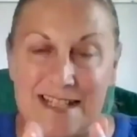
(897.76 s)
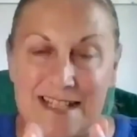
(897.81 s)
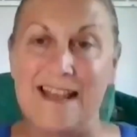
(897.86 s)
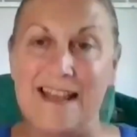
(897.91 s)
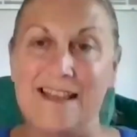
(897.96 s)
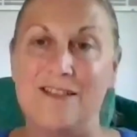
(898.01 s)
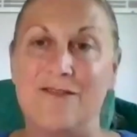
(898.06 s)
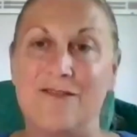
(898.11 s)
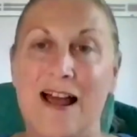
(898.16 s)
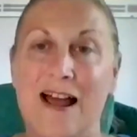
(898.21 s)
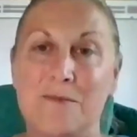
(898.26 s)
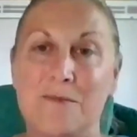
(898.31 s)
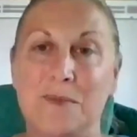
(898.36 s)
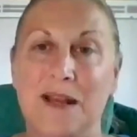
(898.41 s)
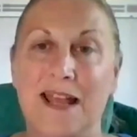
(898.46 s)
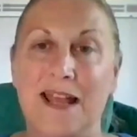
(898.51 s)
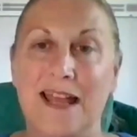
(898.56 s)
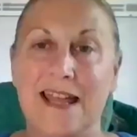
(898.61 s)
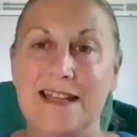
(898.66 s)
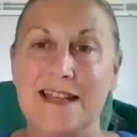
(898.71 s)
to stay in the right
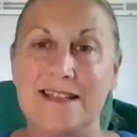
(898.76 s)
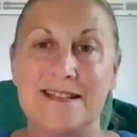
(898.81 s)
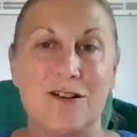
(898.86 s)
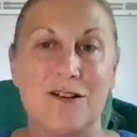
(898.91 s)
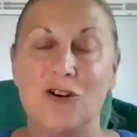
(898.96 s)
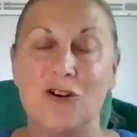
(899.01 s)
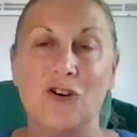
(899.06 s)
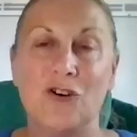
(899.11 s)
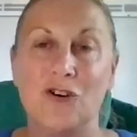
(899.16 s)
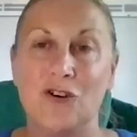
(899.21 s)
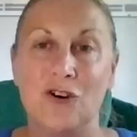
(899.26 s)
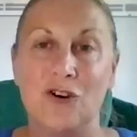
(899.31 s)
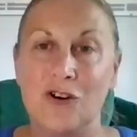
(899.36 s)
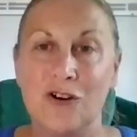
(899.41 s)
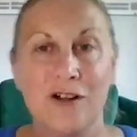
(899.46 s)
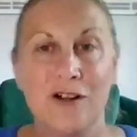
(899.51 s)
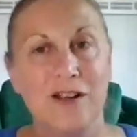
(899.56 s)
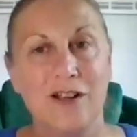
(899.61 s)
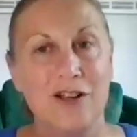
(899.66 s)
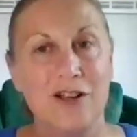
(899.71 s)
place, or
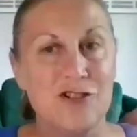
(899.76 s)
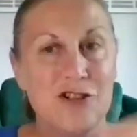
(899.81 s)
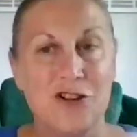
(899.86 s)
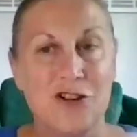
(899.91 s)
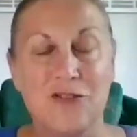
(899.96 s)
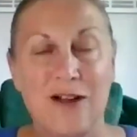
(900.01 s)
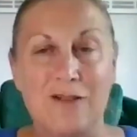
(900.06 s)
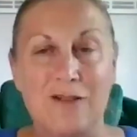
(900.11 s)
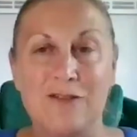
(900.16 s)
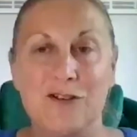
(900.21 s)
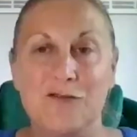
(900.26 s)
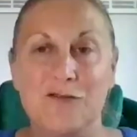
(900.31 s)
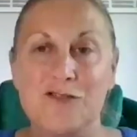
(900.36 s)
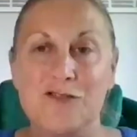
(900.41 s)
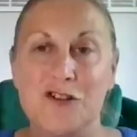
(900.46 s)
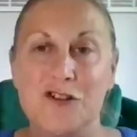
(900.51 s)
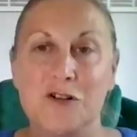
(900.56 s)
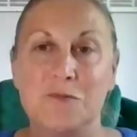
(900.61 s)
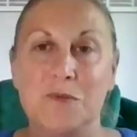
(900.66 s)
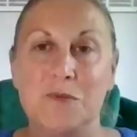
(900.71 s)
you don't have enough
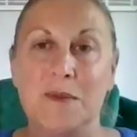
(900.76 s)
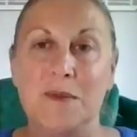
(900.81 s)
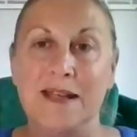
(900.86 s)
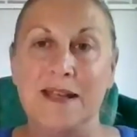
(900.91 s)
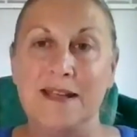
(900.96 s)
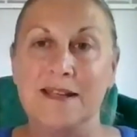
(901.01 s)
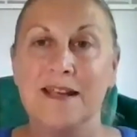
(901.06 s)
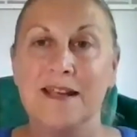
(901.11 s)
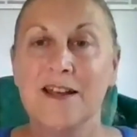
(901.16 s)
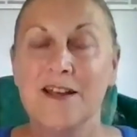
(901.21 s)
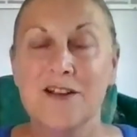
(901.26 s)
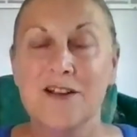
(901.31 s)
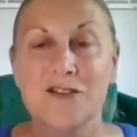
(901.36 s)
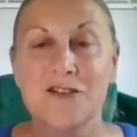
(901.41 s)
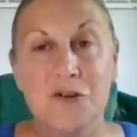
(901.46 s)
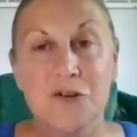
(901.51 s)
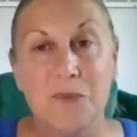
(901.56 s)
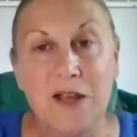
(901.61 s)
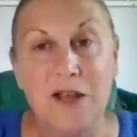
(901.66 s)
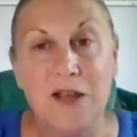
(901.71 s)
dopamine.
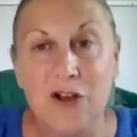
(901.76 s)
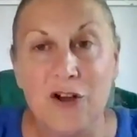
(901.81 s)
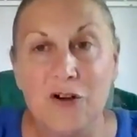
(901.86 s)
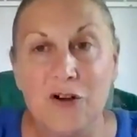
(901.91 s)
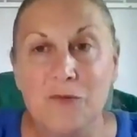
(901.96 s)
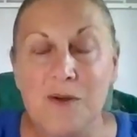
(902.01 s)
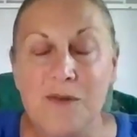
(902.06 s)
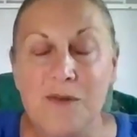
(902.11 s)
So we go